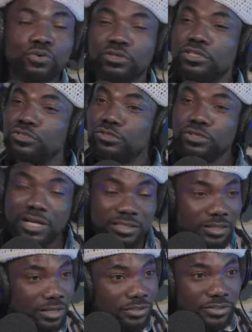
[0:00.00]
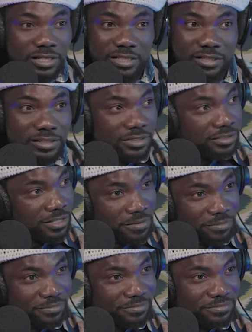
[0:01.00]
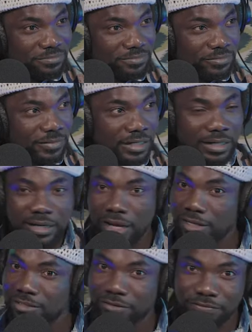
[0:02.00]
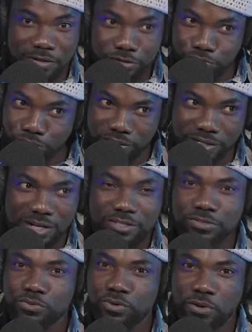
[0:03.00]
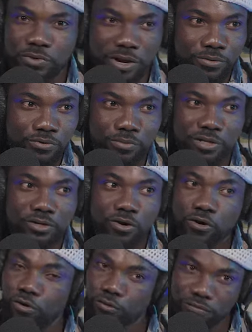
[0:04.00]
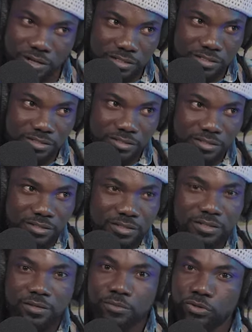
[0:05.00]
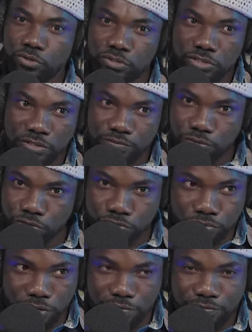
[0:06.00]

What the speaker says: We need to look at our education system. That is the first one. That is where we are grooming all of us. Because if you